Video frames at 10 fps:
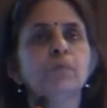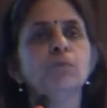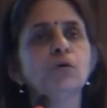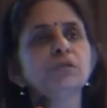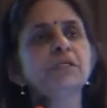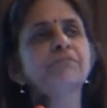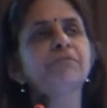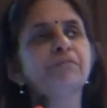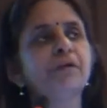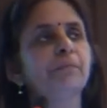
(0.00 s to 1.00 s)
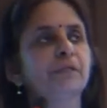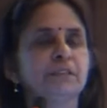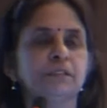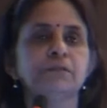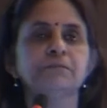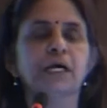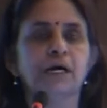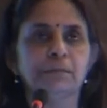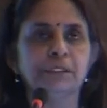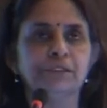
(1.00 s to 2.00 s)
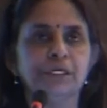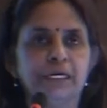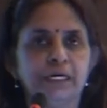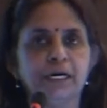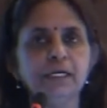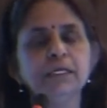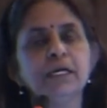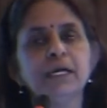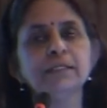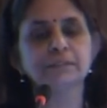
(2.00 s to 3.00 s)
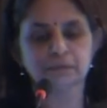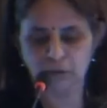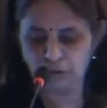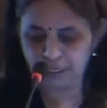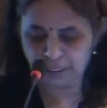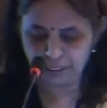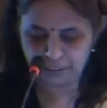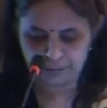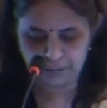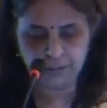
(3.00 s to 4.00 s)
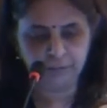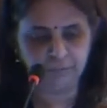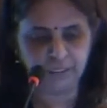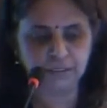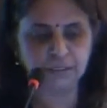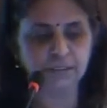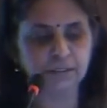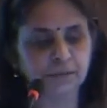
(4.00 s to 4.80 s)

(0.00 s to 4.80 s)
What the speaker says: more than 50% of the garbage in India is organic waste.